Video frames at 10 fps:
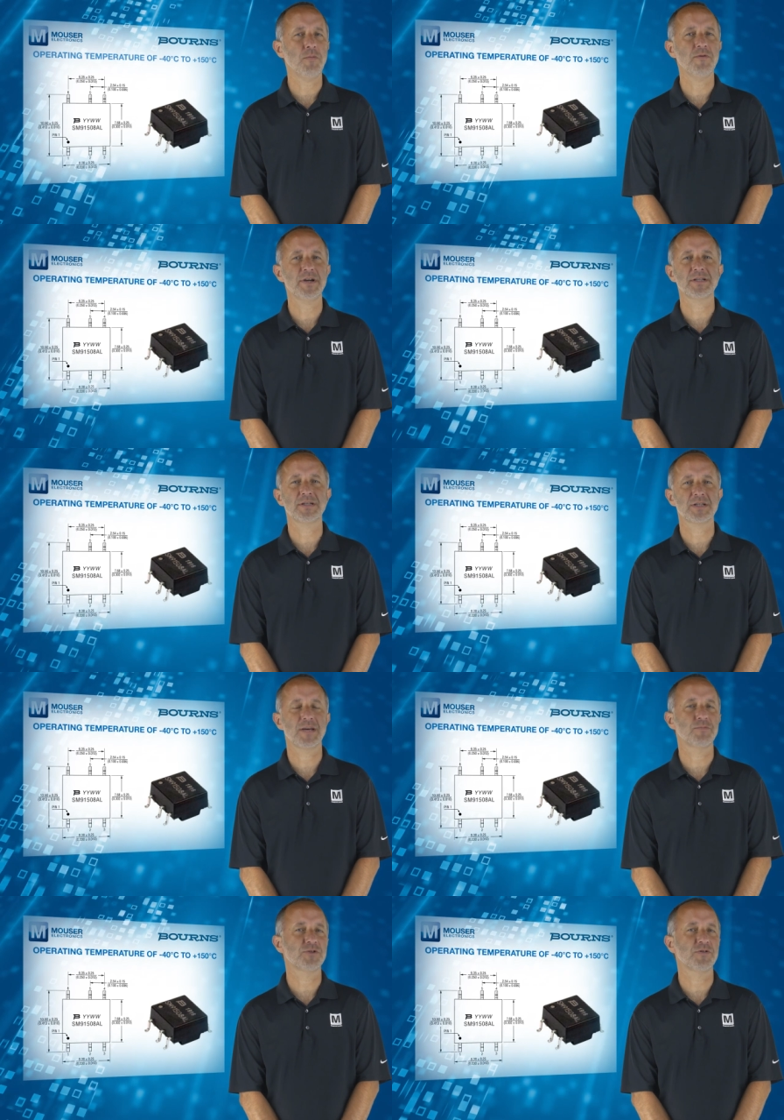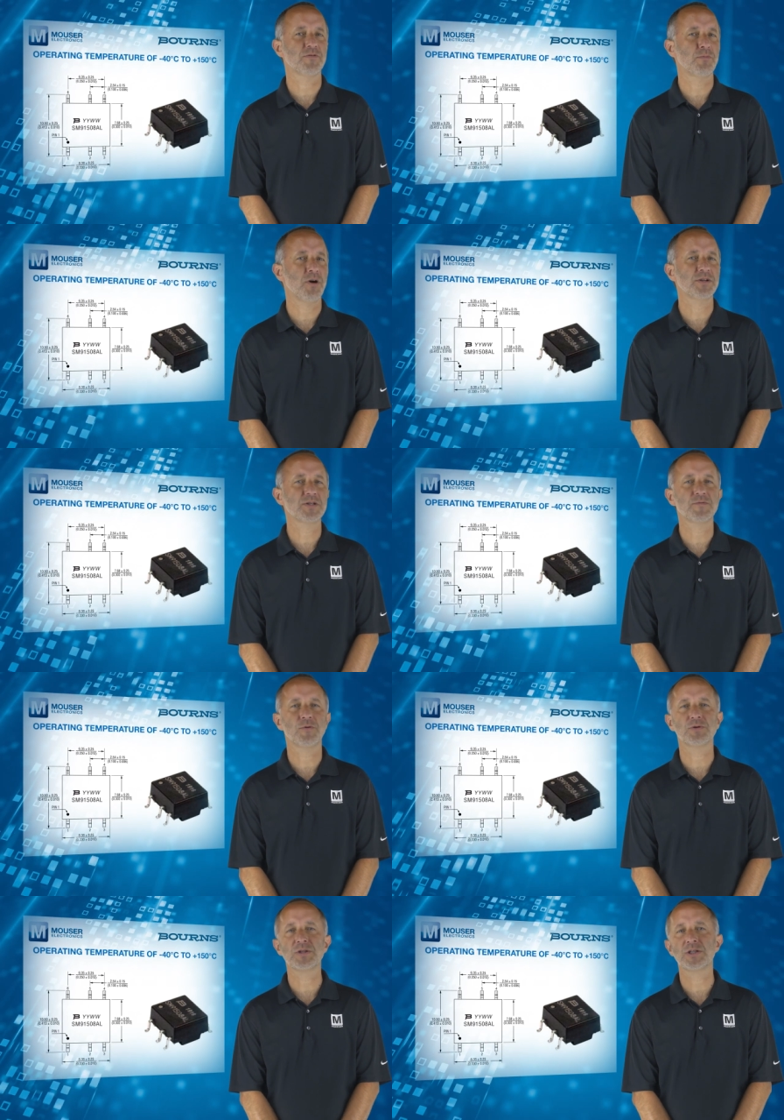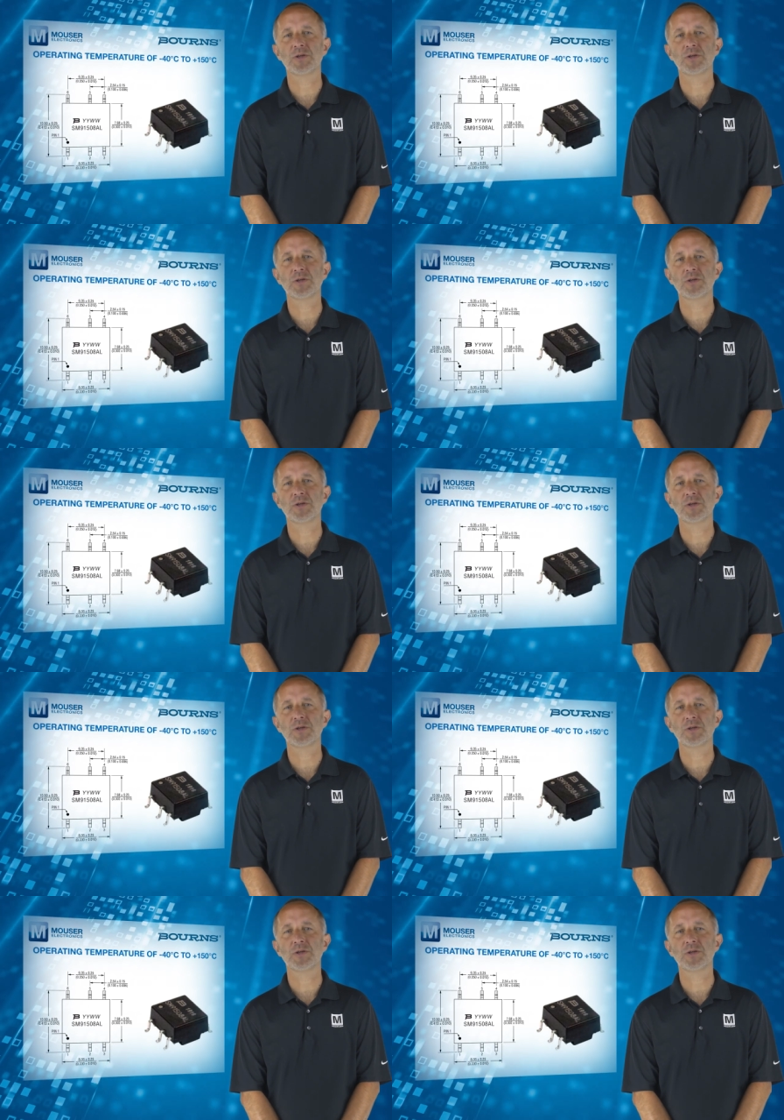operating temperature of -40